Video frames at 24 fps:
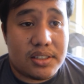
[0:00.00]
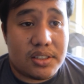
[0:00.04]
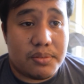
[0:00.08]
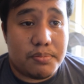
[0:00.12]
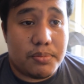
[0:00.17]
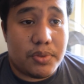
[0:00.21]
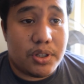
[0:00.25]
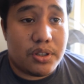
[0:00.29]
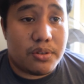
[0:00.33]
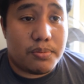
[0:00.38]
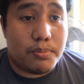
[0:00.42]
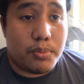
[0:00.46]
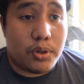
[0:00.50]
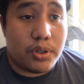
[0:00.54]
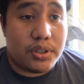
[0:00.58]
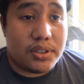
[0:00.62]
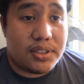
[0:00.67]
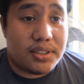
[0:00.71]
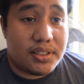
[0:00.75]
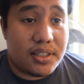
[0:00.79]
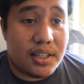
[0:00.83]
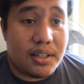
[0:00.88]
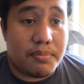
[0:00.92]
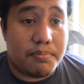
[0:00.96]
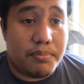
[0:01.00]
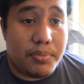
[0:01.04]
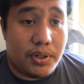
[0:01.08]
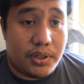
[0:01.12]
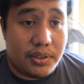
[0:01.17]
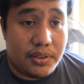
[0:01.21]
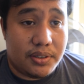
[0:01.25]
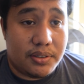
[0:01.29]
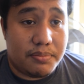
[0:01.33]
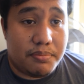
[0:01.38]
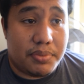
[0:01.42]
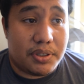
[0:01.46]
a motherboard sync
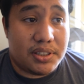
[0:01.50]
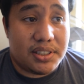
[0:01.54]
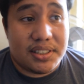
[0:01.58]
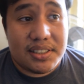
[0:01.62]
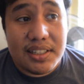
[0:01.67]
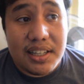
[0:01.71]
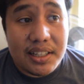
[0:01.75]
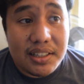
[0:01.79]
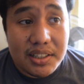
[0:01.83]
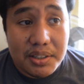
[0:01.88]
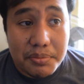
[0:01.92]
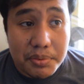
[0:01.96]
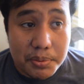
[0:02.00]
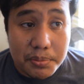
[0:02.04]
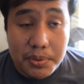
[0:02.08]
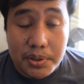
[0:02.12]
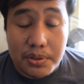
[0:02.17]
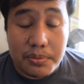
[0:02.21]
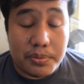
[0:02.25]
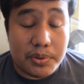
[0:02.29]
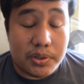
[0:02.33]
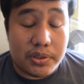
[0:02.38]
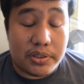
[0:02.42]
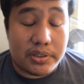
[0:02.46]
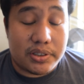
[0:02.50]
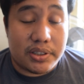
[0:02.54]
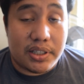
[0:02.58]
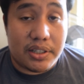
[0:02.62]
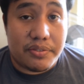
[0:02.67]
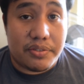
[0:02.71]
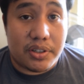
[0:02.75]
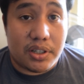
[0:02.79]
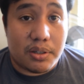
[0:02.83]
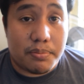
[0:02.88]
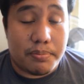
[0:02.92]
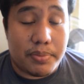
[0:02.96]
button, but sadly my motherboard doesn't
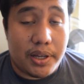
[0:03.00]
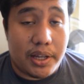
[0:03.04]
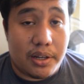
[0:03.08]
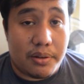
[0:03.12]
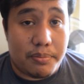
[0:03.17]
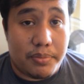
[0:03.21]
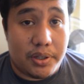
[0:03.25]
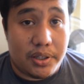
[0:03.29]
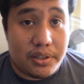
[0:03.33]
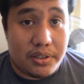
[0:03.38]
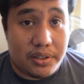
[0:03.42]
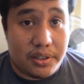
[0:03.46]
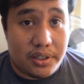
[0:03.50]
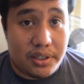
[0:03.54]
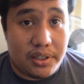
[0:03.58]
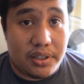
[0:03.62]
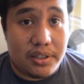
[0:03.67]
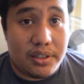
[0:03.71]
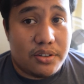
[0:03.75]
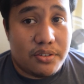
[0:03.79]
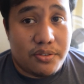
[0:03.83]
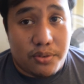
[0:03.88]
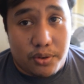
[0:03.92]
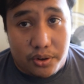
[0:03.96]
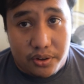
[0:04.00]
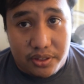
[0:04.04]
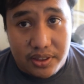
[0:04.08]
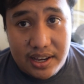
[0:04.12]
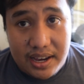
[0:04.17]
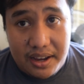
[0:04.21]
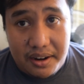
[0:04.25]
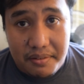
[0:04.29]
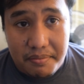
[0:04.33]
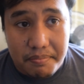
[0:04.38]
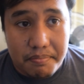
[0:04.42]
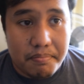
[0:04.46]
have a compatibility for
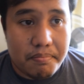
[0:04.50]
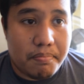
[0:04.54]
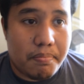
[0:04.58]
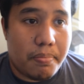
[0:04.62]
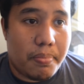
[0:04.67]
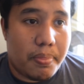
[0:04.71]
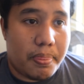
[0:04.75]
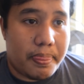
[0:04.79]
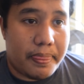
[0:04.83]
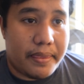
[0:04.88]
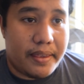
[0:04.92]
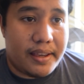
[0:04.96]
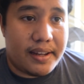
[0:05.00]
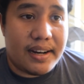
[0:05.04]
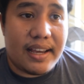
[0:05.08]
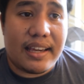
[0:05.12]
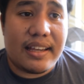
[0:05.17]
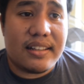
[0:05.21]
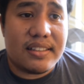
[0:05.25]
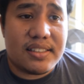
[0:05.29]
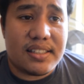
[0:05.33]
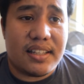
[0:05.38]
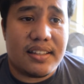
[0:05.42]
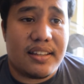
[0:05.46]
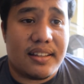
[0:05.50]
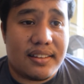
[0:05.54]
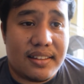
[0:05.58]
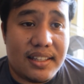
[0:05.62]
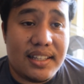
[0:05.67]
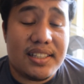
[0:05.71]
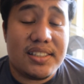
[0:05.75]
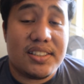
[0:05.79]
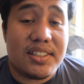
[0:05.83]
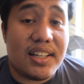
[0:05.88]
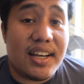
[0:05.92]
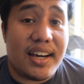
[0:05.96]
that. And I can say that
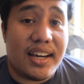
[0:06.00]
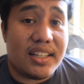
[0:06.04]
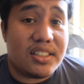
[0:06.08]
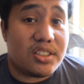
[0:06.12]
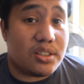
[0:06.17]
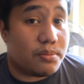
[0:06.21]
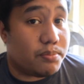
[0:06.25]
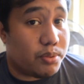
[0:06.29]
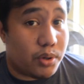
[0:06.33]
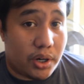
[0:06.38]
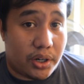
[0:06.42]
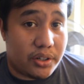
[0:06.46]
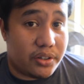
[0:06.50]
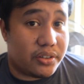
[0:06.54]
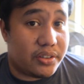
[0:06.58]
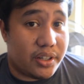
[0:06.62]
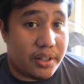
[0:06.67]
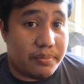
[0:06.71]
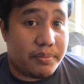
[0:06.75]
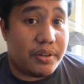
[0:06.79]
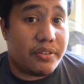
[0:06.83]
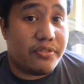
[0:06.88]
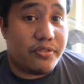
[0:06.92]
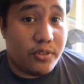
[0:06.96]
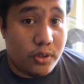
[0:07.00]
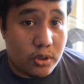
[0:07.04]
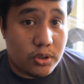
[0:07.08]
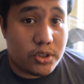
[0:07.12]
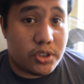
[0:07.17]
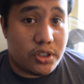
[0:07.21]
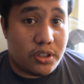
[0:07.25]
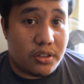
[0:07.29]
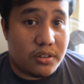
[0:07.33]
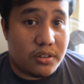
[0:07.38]
these lights are brighter than my future.